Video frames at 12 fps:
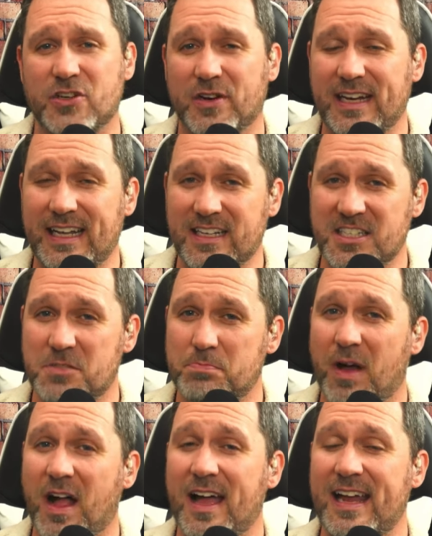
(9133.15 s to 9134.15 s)
you're getting a
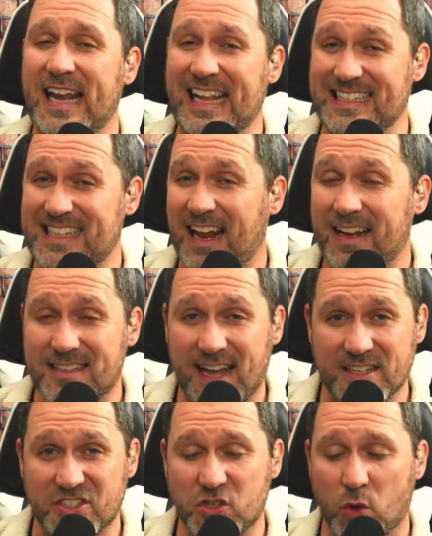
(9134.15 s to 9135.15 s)
spun and
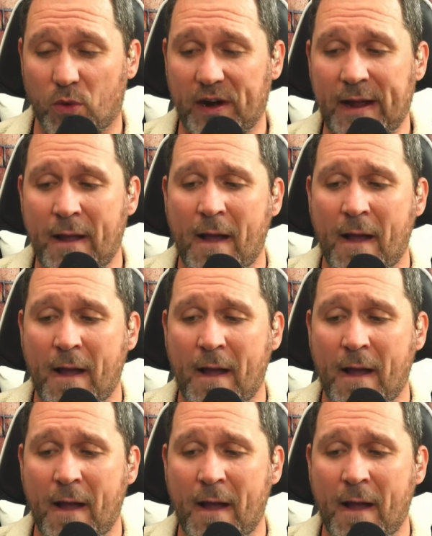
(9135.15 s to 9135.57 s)
sanitized story,